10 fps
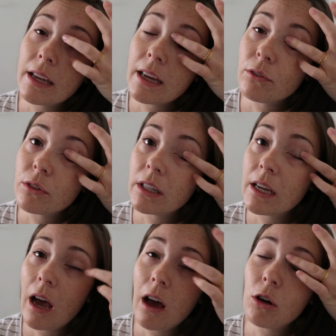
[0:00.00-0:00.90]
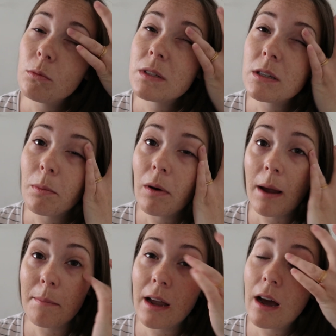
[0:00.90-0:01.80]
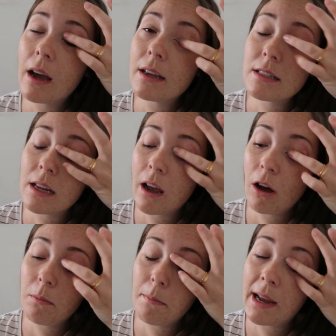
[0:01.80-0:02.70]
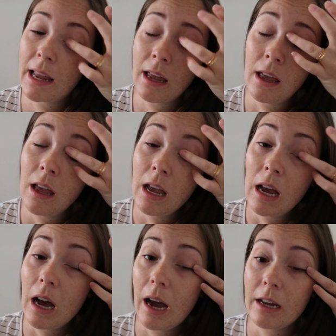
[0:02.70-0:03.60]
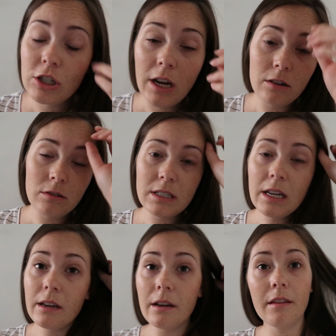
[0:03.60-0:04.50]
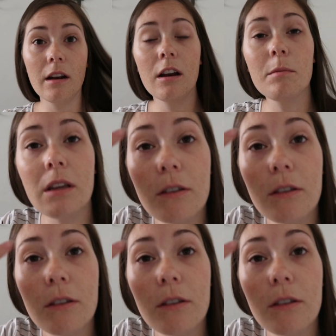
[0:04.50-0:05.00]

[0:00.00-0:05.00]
like it really helps to prime my eyes and help my eyeshadow stick that I'm going to be